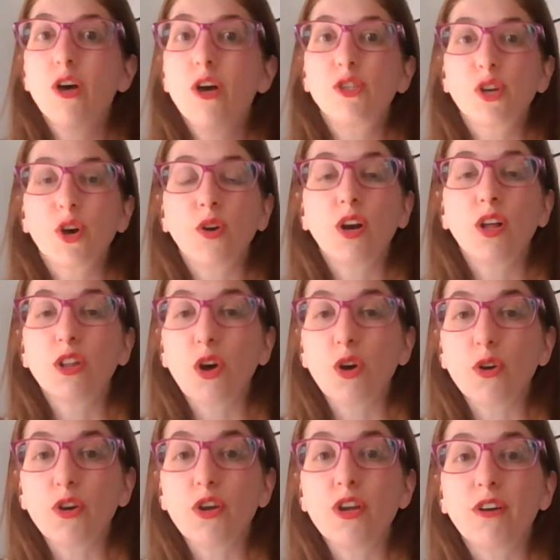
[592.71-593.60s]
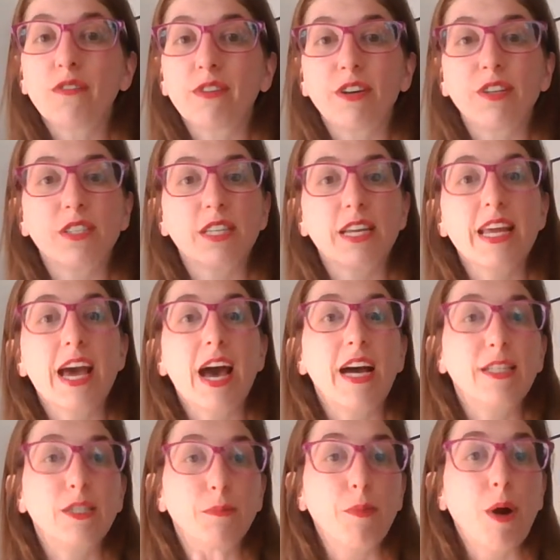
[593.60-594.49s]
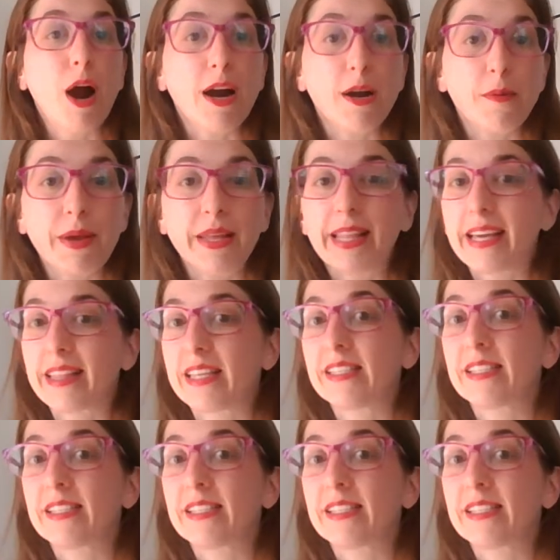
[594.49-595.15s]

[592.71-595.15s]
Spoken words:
So in a local university, a department like